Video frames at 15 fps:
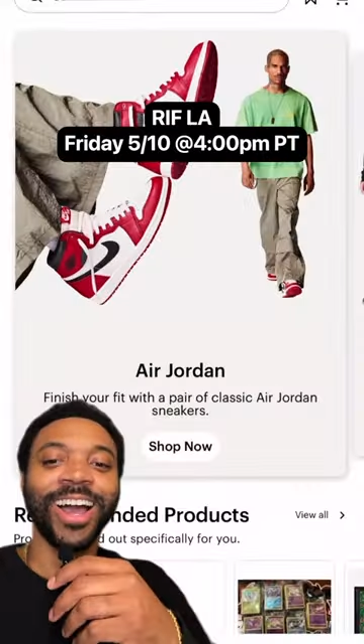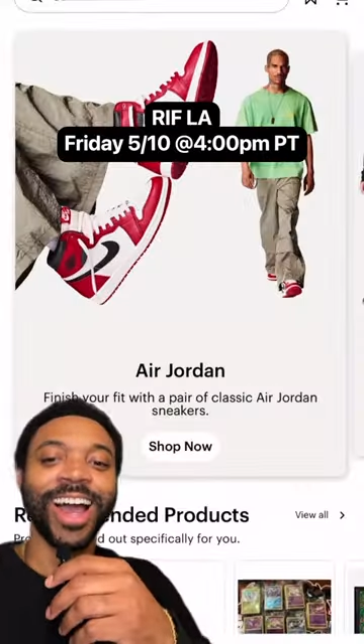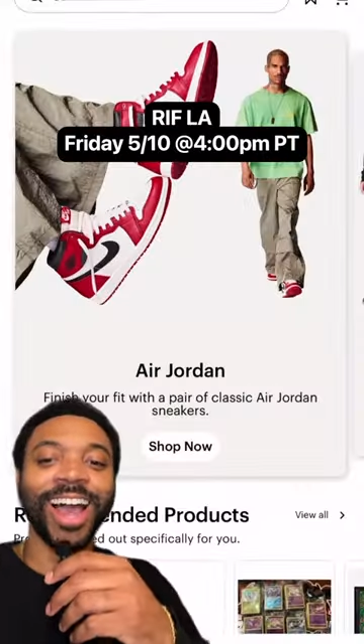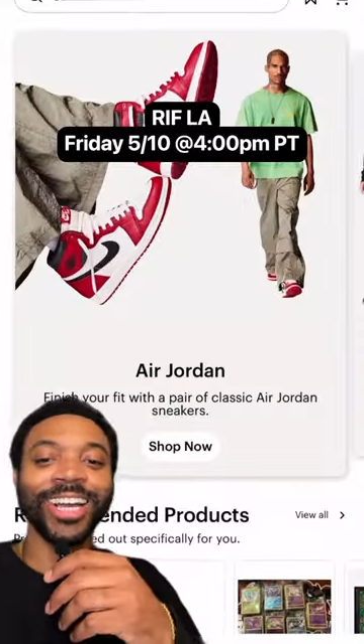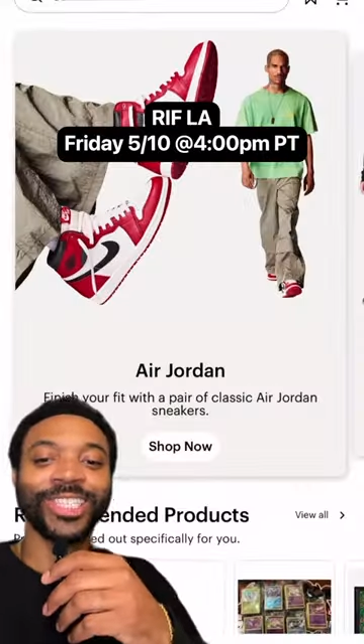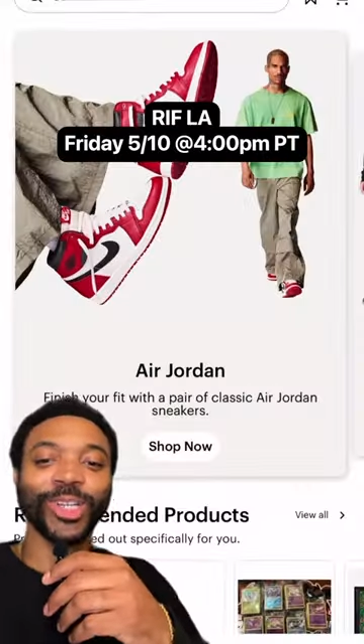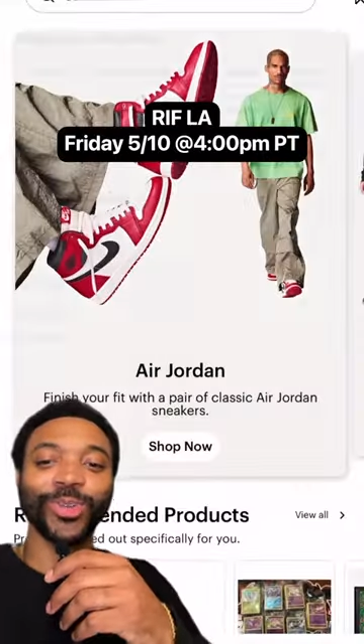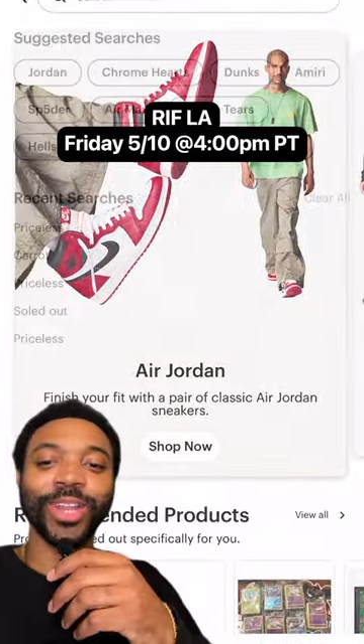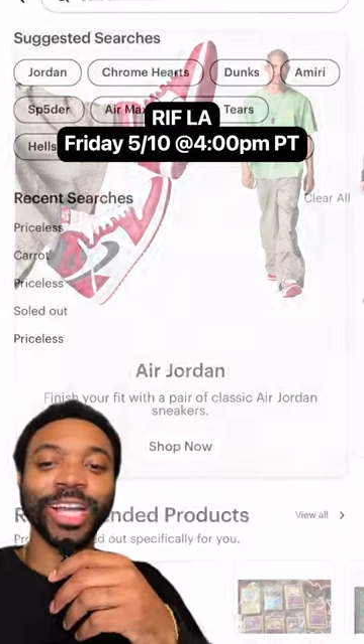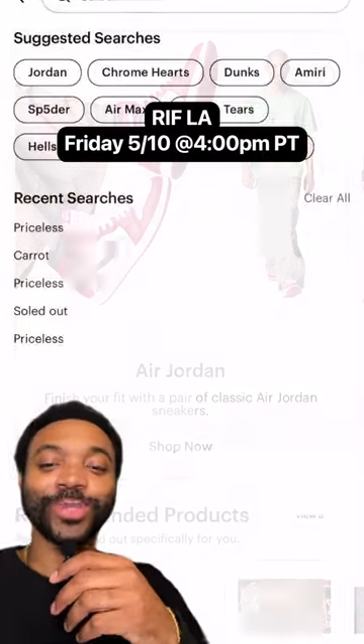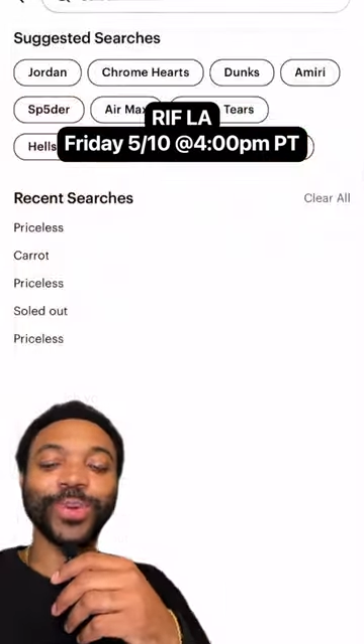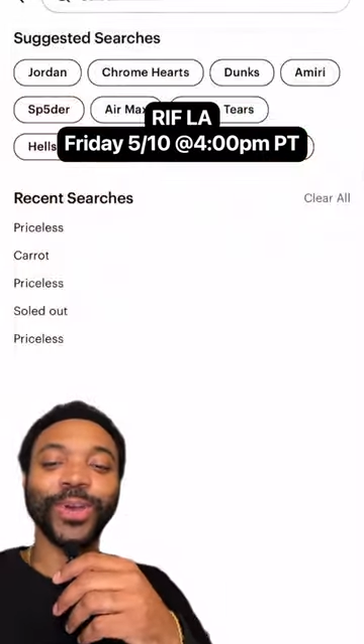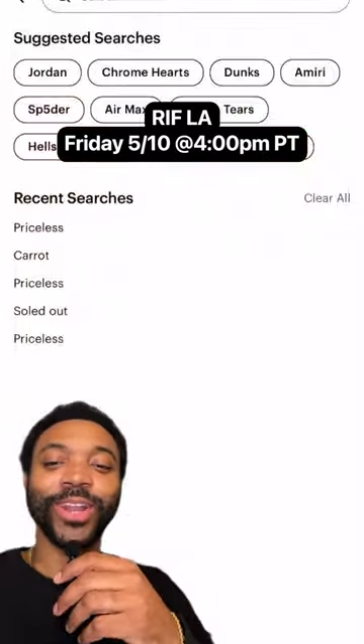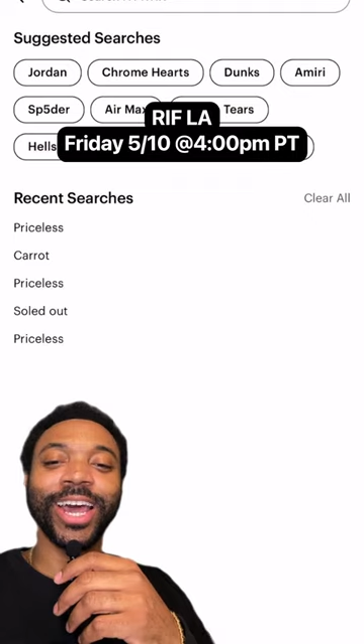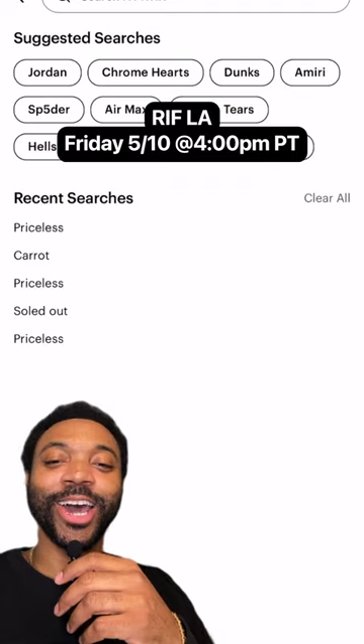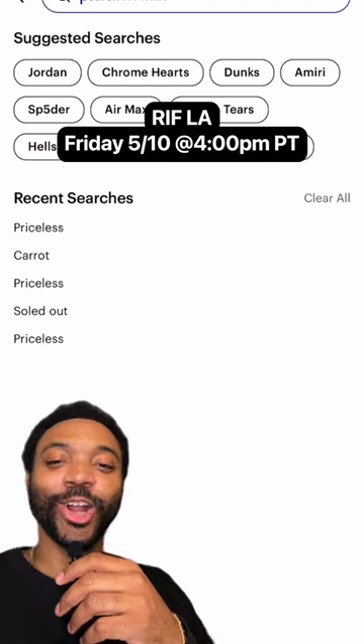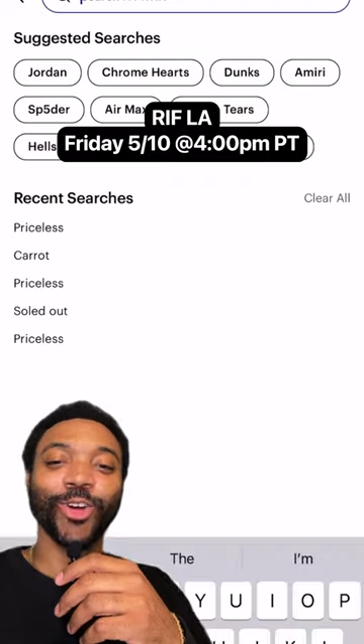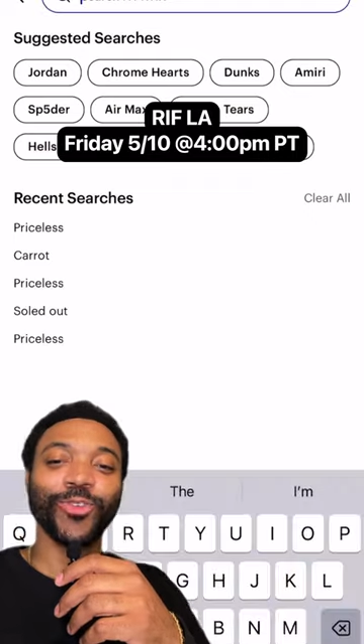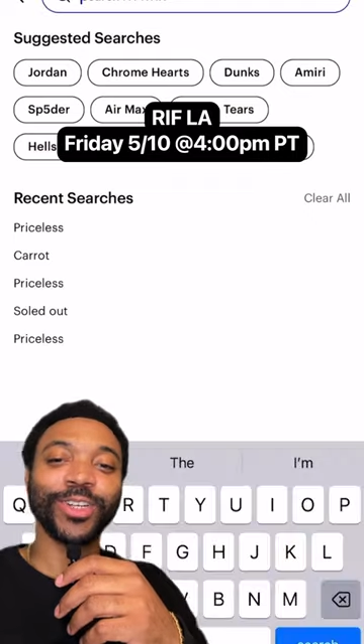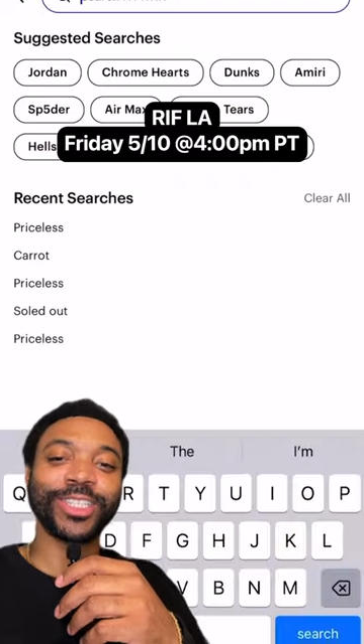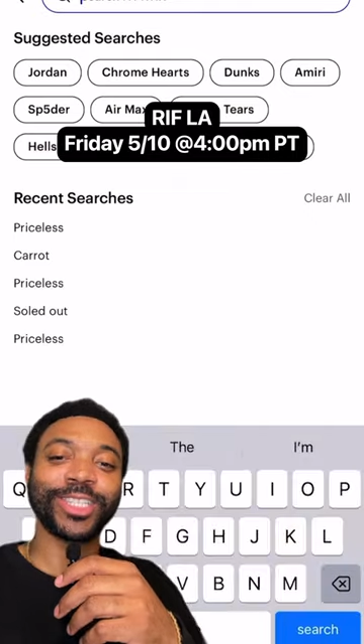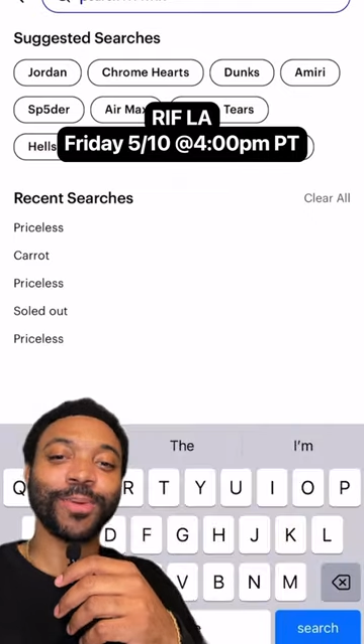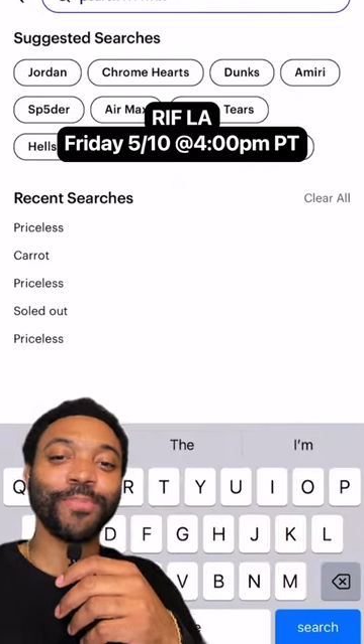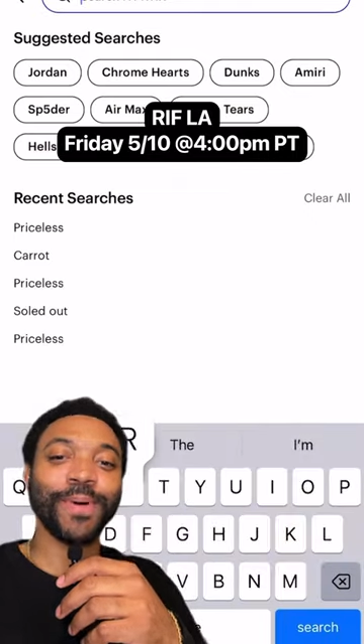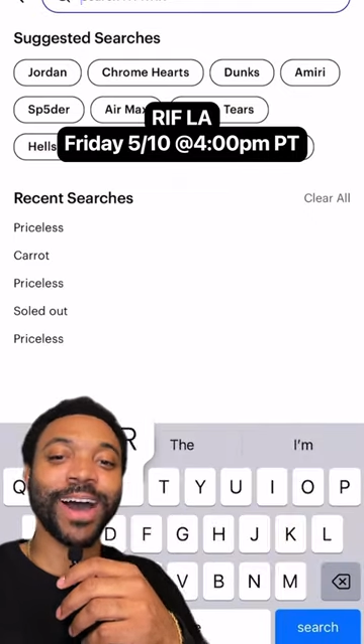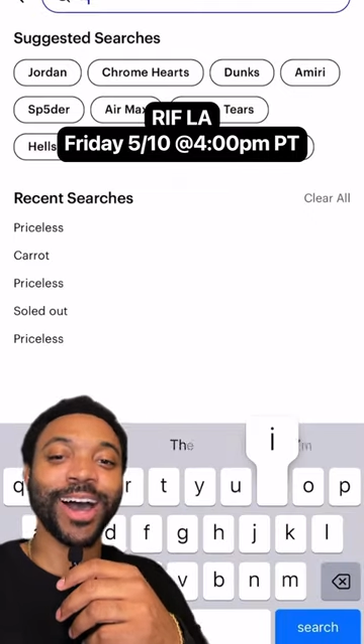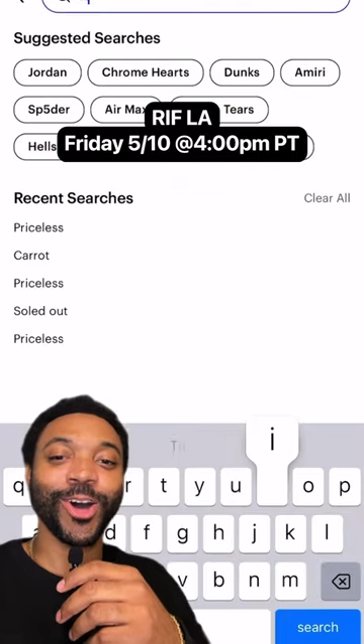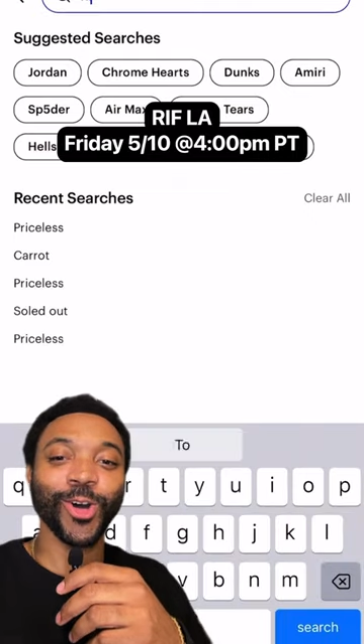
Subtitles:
All right, so next we're gonna head over to my